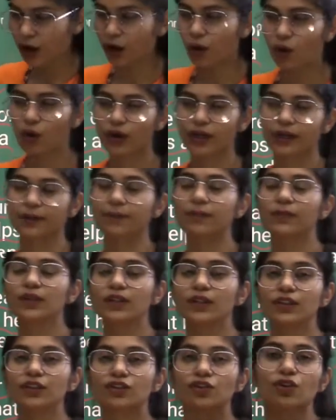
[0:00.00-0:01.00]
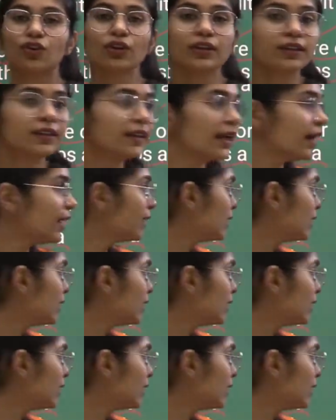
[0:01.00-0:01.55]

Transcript: Okay, so the